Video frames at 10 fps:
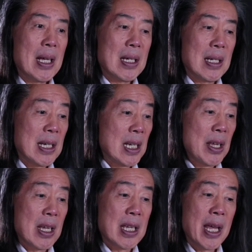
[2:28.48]

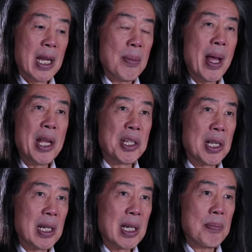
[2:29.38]
And again,
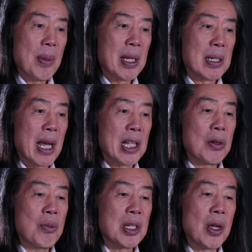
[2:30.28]
amazingly, and I
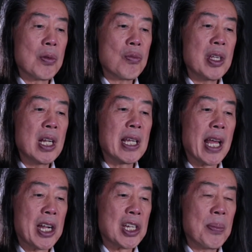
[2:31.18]
think we don't really
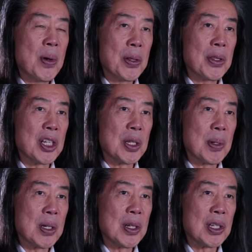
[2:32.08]
catch up on this
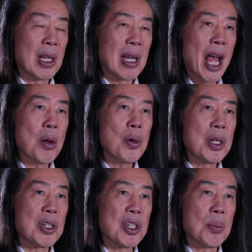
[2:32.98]
because the
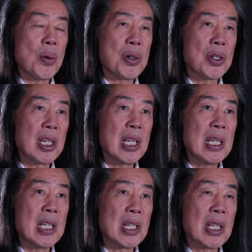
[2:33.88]
language is
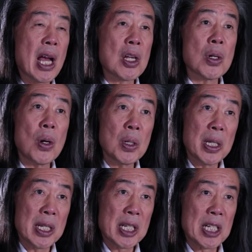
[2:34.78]
Portuguese, the
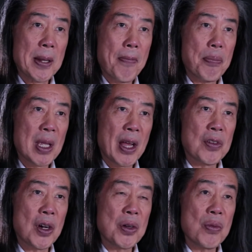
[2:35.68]
Angolans
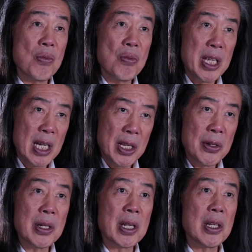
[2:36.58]
have gotten really
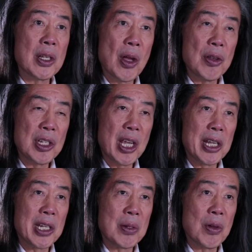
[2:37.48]
good at
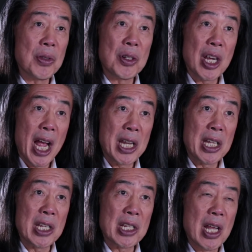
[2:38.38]
negotiating with the
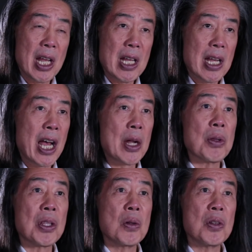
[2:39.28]
Chinese and
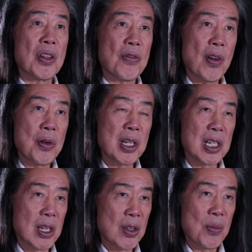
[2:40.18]
with the
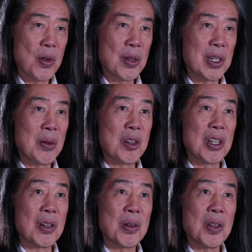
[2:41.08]
Lusophonic community,
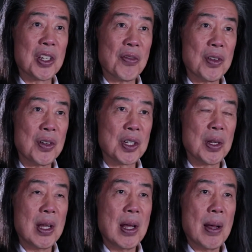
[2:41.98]
which includes, of
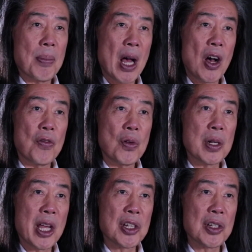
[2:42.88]
course,
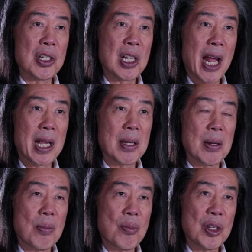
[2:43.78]
powerful nations like
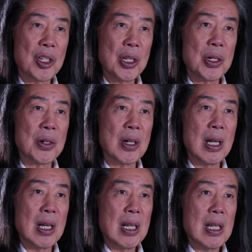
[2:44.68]
Brazil.
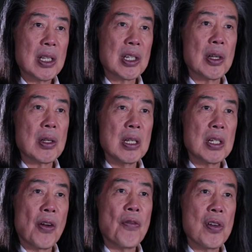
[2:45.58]
So
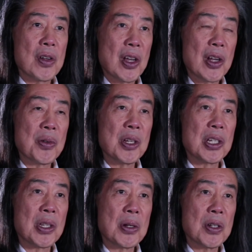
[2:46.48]
in different
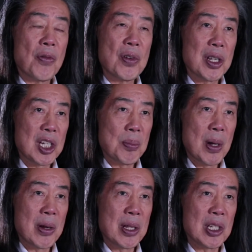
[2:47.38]
countries, there are different
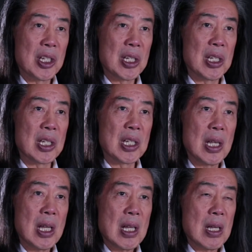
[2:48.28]
experiences.